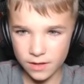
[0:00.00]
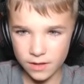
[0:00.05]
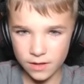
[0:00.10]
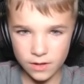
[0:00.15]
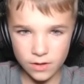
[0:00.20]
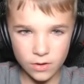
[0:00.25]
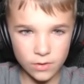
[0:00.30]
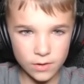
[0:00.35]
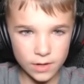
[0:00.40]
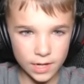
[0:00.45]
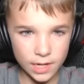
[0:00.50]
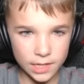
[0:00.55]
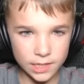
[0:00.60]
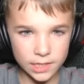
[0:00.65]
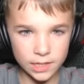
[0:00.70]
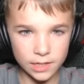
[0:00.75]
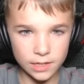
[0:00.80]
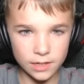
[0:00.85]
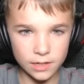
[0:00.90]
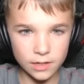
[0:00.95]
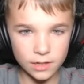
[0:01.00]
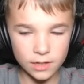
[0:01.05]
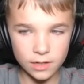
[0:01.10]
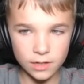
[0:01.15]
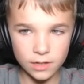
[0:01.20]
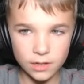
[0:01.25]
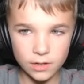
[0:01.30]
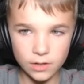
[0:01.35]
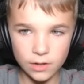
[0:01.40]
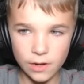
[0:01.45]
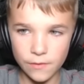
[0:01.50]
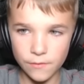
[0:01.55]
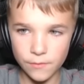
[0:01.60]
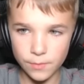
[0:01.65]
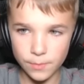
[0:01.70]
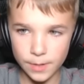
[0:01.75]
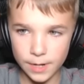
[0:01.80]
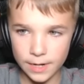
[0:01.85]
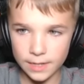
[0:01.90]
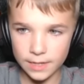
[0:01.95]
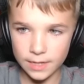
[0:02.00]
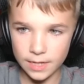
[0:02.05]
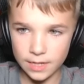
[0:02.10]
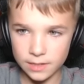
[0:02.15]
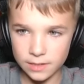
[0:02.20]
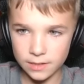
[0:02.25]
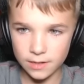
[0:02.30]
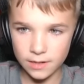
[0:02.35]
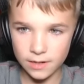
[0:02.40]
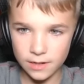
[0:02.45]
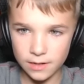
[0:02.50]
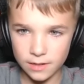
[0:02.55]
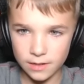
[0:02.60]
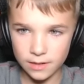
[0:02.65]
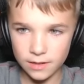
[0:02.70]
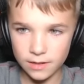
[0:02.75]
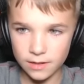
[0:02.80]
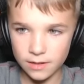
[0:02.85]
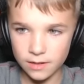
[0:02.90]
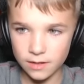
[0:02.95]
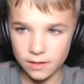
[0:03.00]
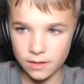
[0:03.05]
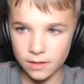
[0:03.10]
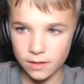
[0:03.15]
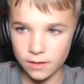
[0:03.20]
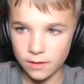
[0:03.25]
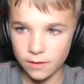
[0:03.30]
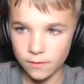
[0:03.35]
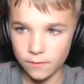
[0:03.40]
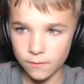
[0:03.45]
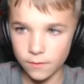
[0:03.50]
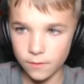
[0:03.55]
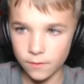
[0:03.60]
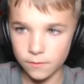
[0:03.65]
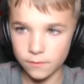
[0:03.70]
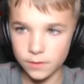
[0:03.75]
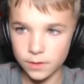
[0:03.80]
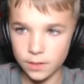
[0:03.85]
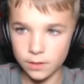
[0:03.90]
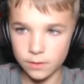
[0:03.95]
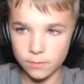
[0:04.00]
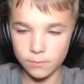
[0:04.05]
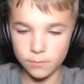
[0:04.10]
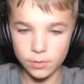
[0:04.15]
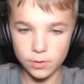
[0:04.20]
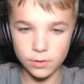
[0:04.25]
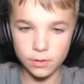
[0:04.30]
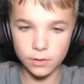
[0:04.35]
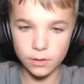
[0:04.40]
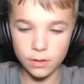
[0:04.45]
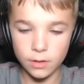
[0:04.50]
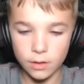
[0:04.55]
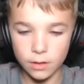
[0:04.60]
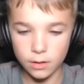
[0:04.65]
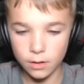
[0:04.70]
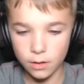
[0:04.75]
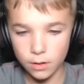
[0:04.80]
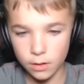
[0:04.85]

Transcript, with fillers: Okay, I see it. Never mind, that's not it. 15 billion.